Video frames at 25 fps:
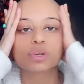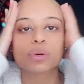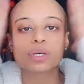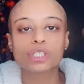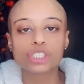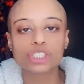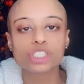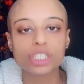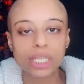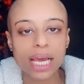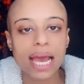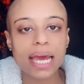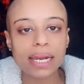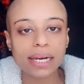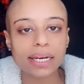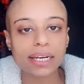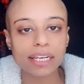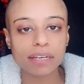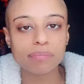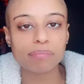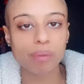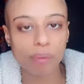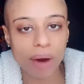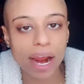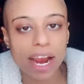this
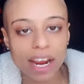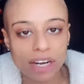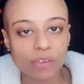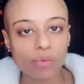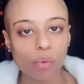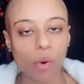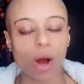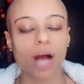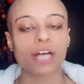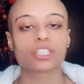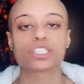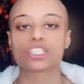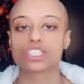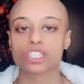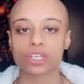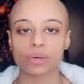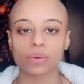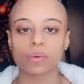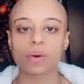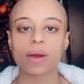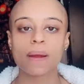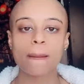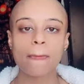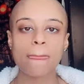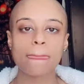Christianity
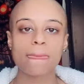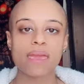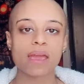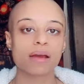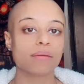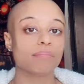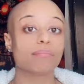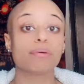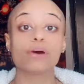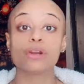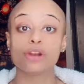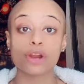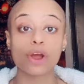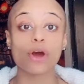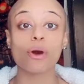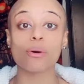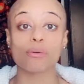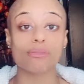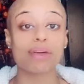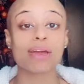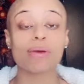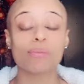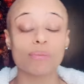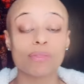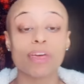brainwash you. But
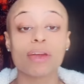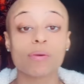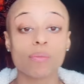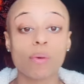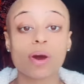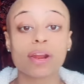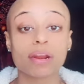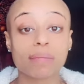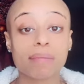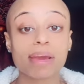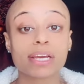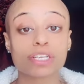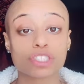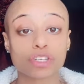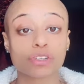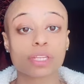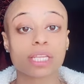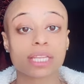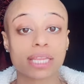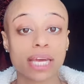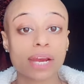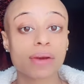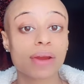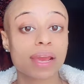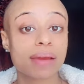no, they they want to make
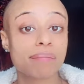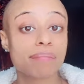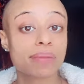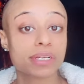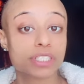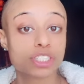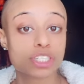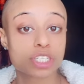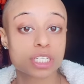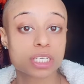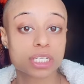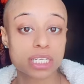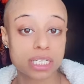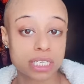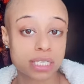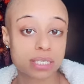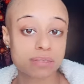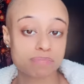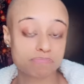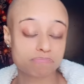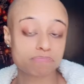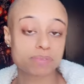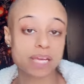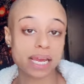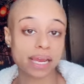sure that their image is
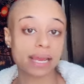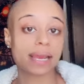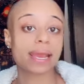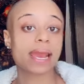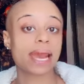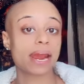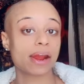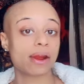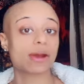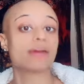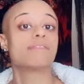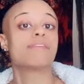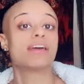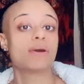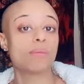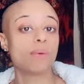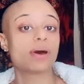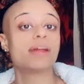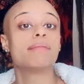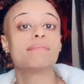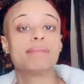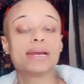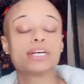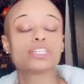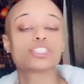is taken care of.
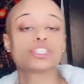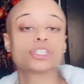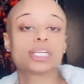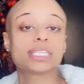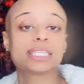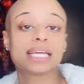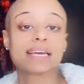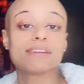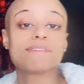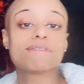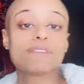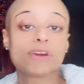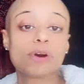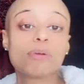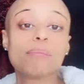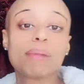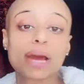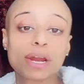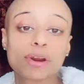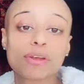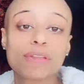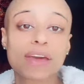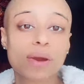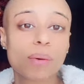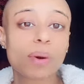They want to make sure that they
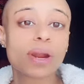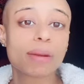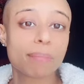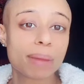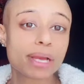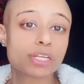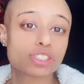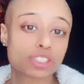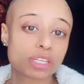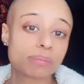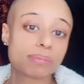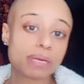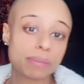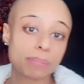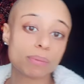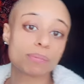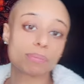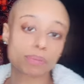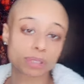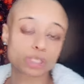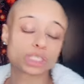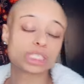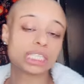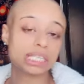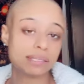feel better. They want to make sure that
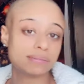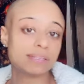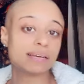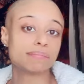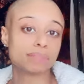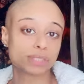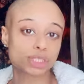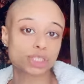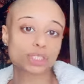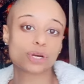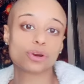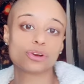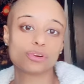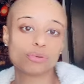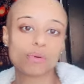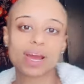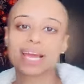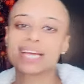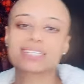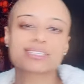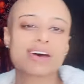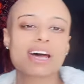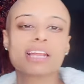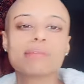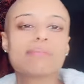people perceive them a
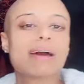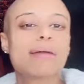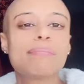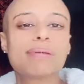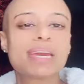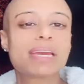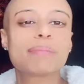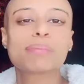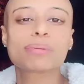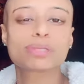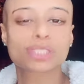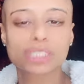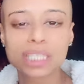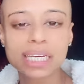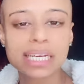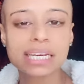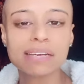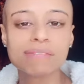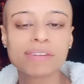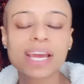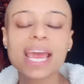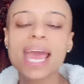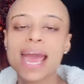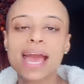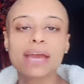certain way. It's all about being
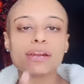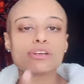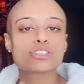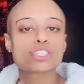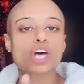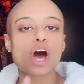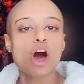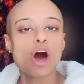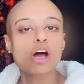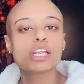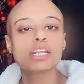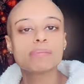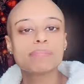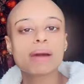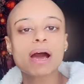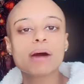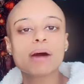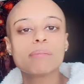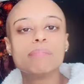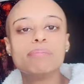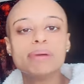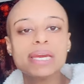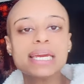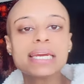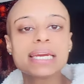perceived, and it's all
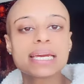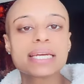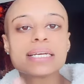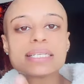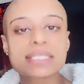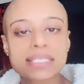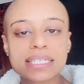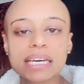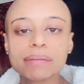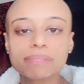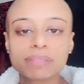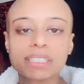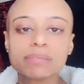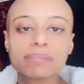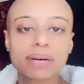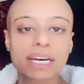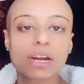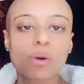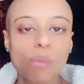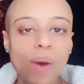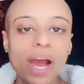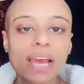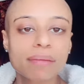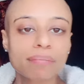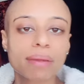about being accepted
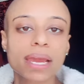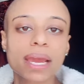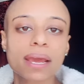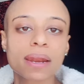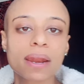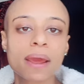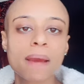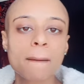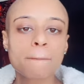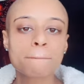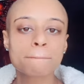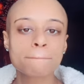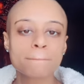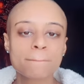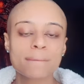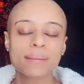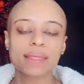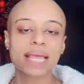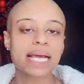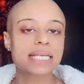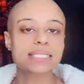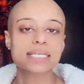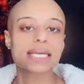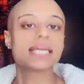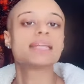by a white man.
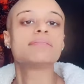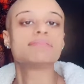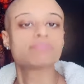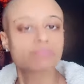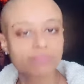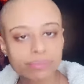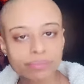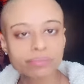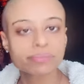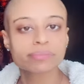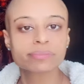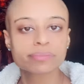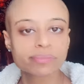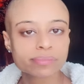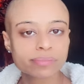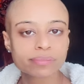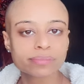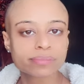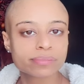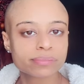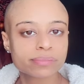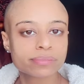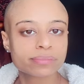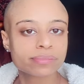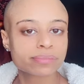That's it.
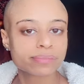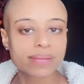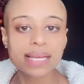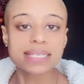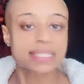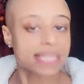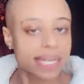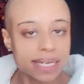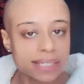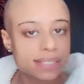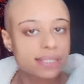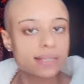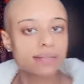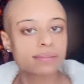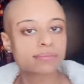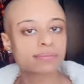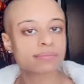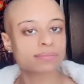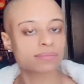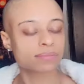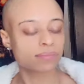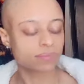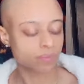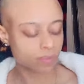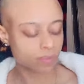That's it.